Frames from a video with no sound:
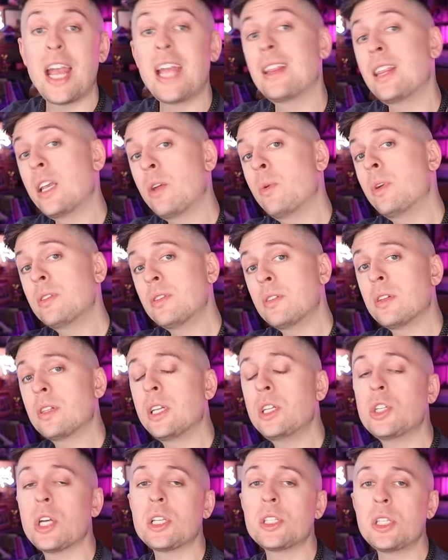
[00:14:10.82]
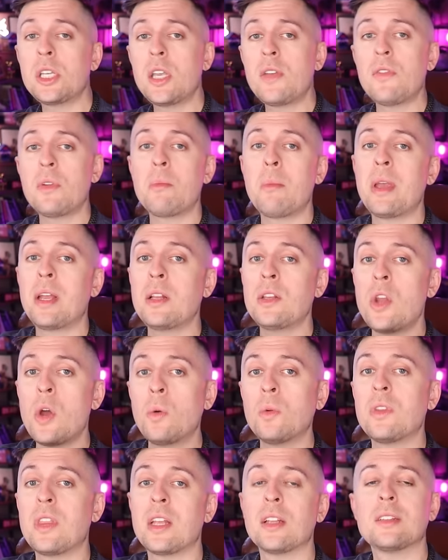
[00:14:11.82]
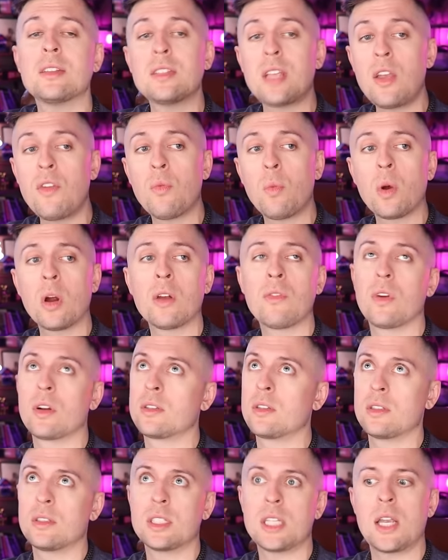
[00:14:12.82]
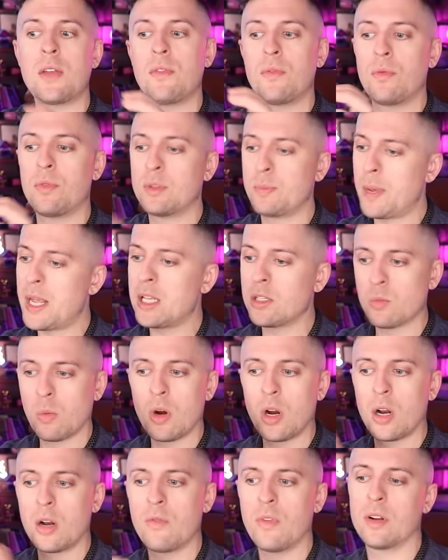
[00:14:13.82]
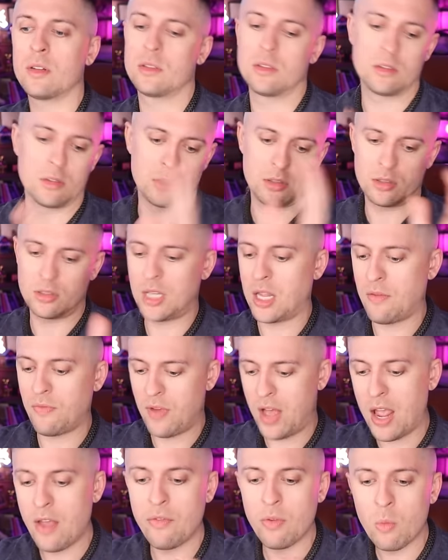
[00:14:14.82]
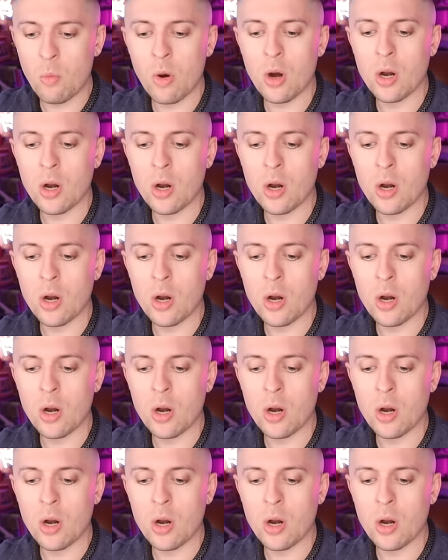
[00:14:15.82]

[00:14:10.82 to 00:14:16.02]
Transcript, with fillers: And linguistically, Jesse even made note that safe word versus safe space word versus safe hyphen